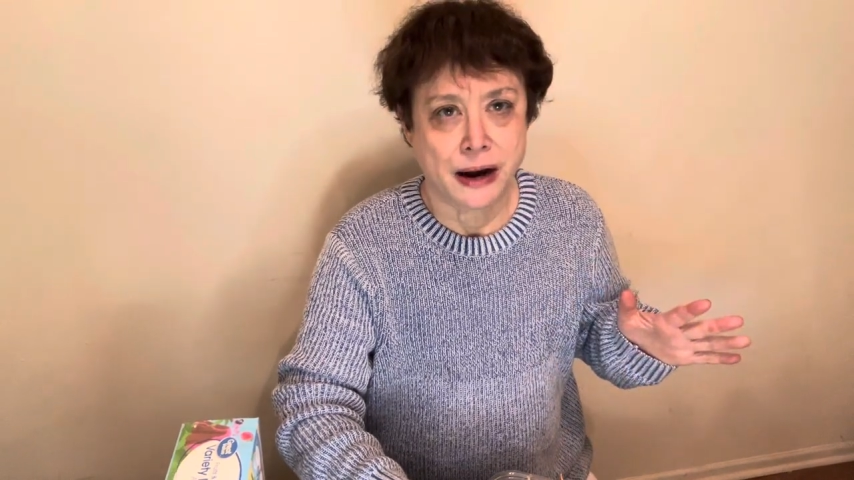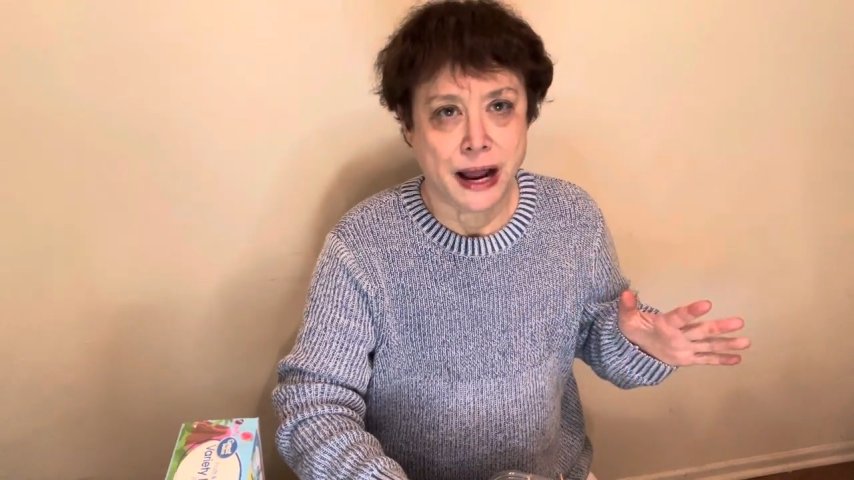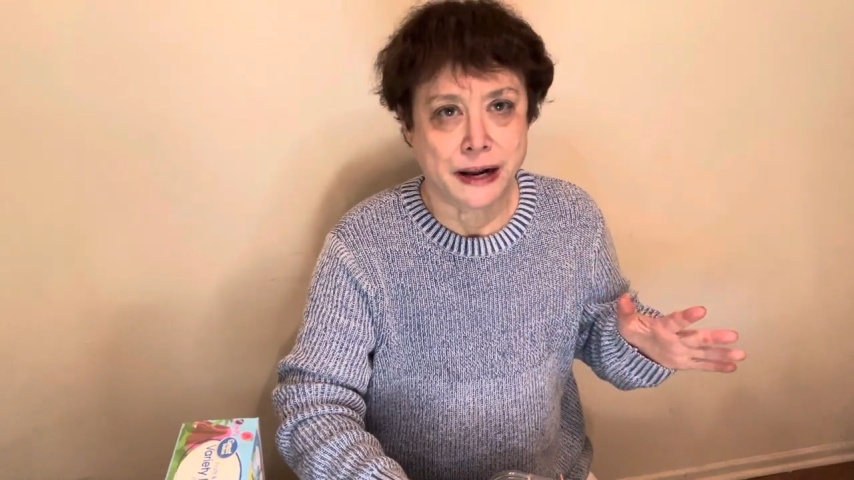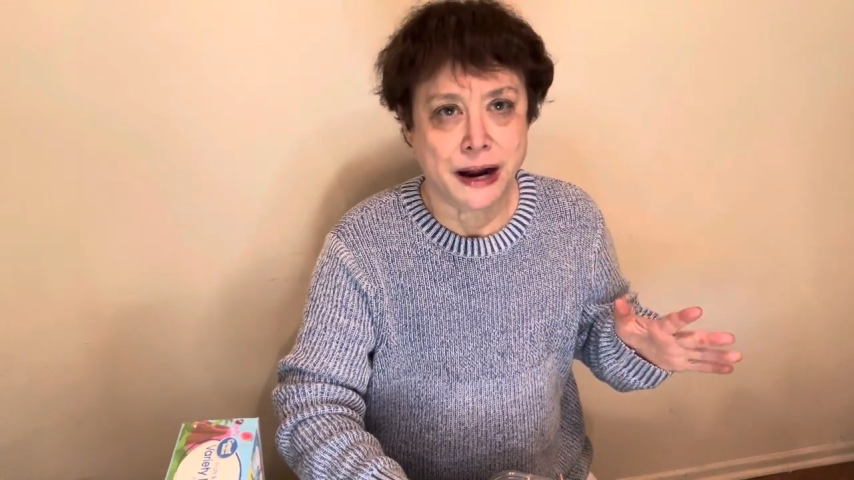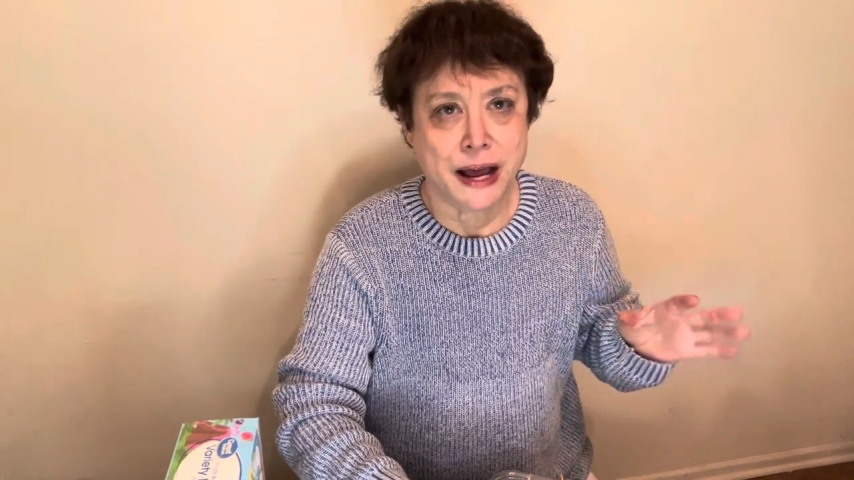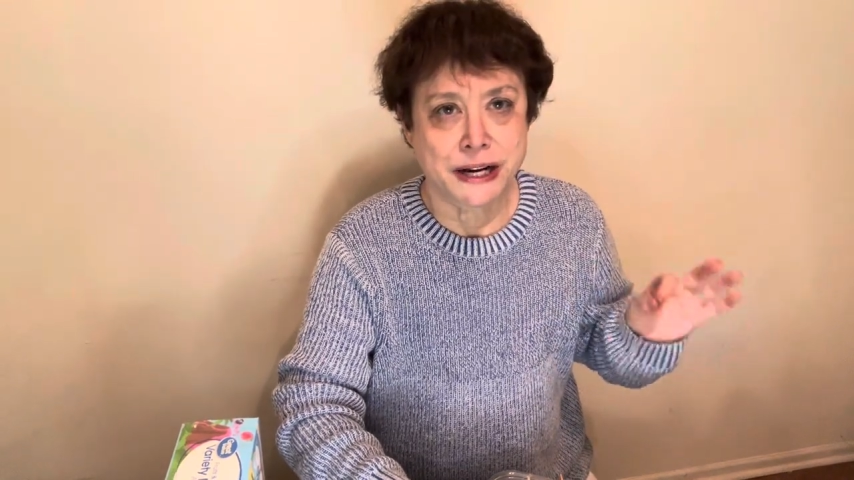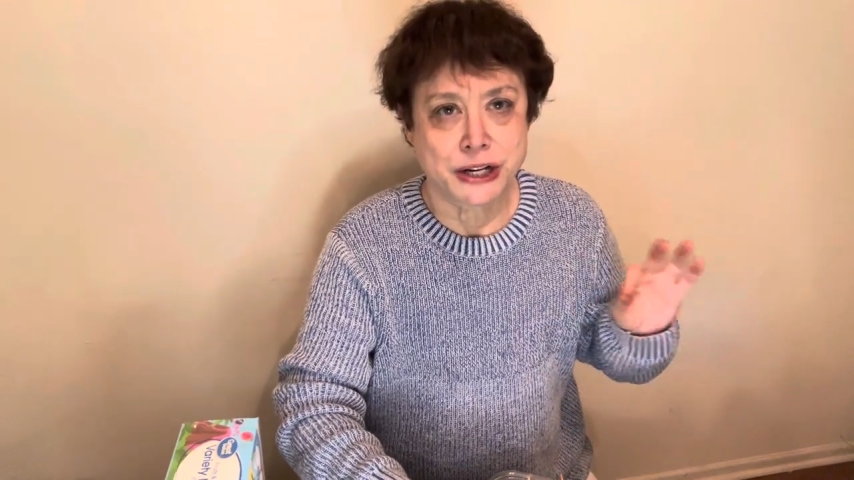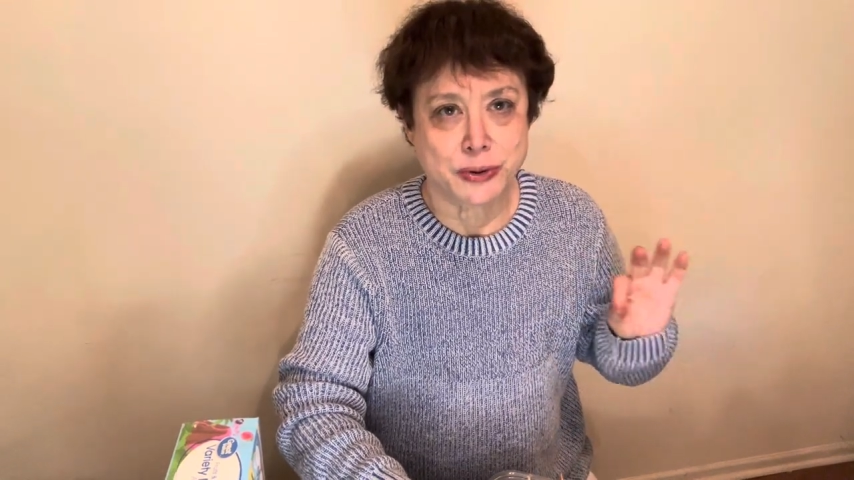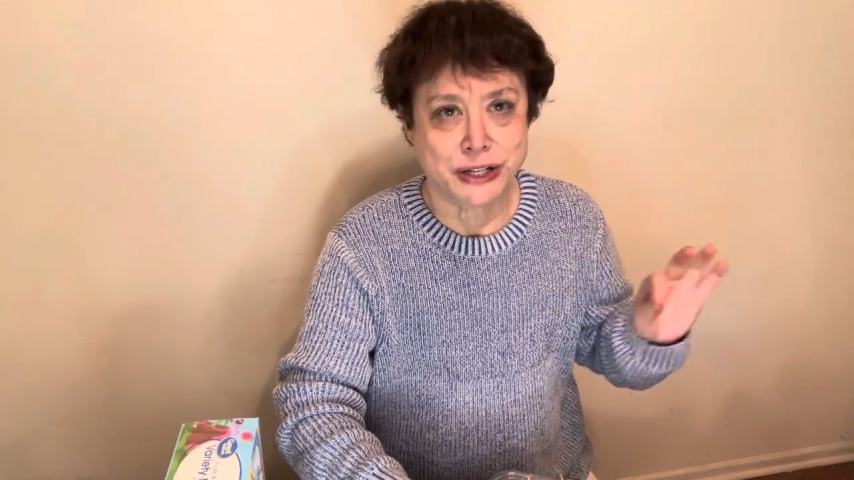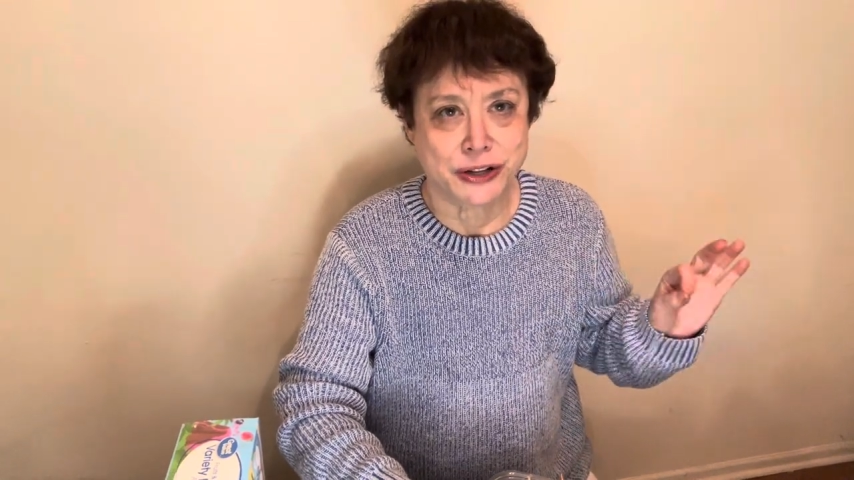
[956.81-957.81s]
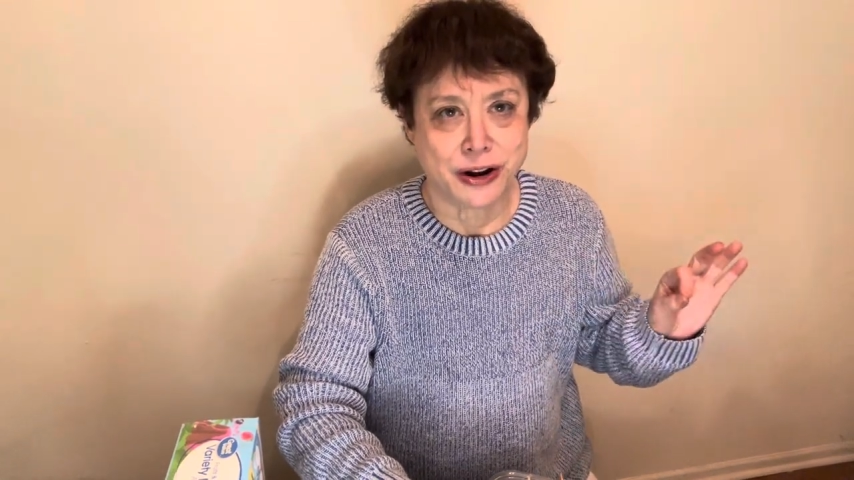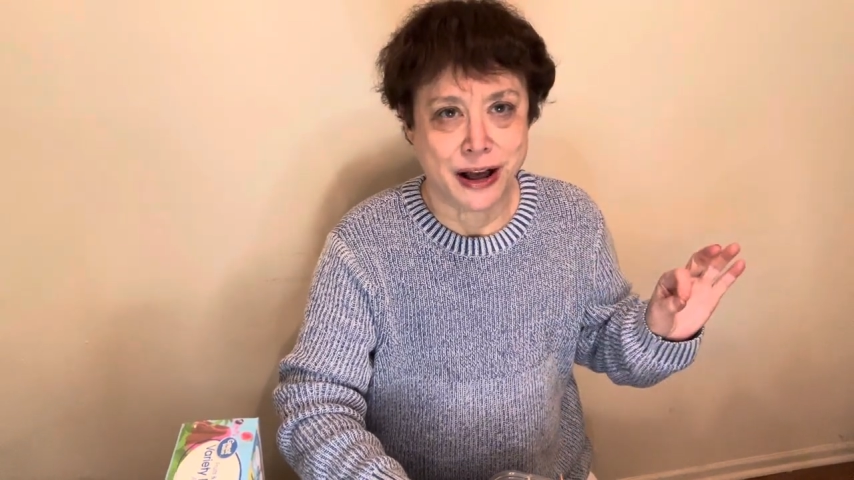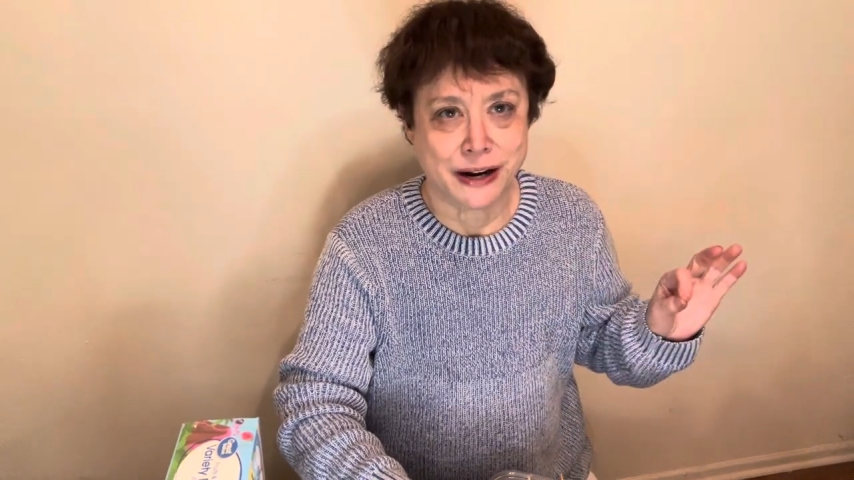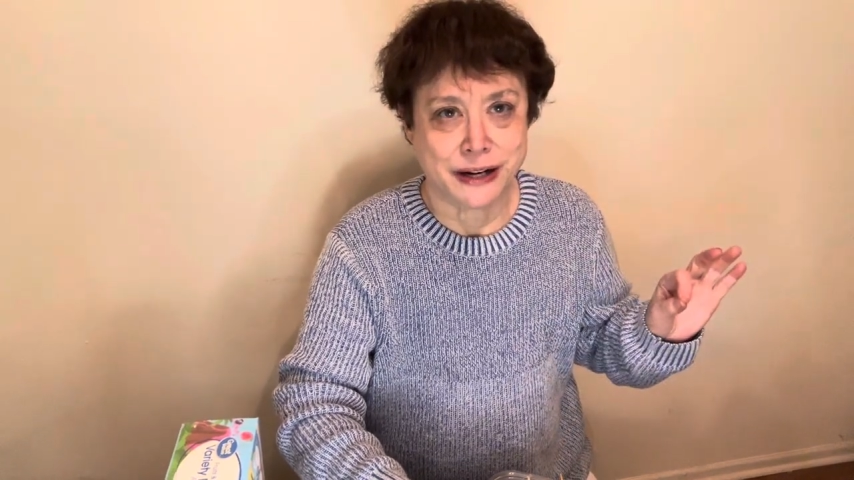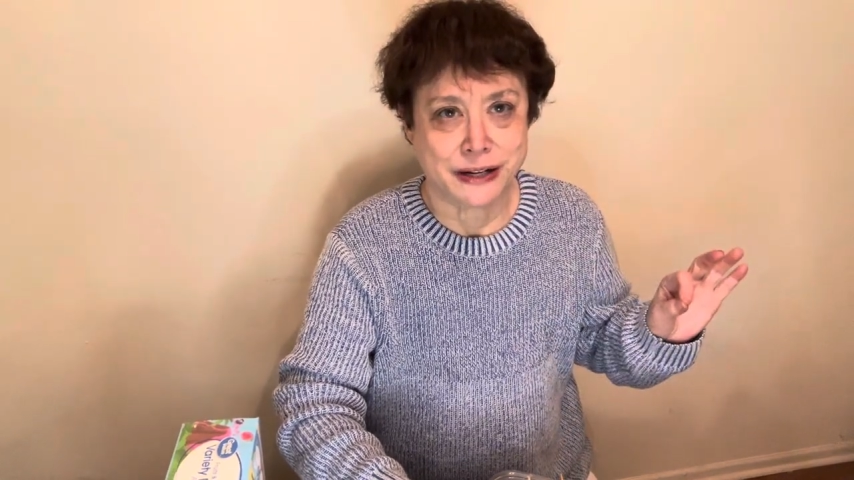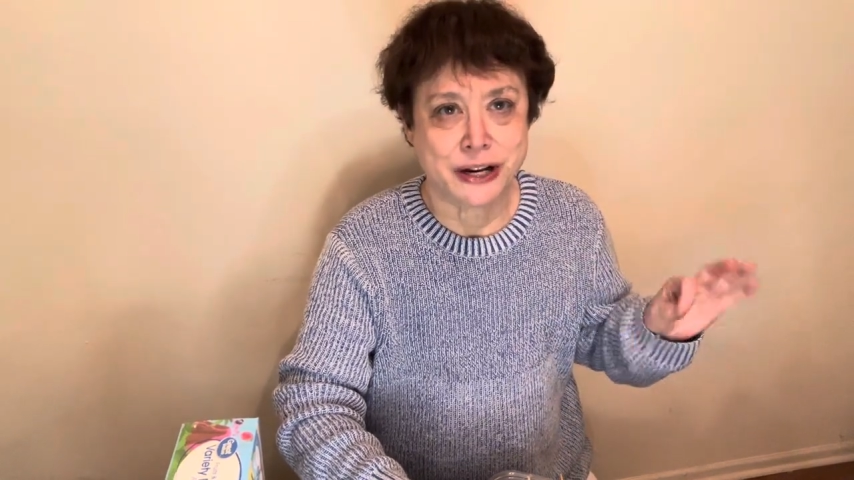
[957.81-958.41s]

and honey drizzled on it,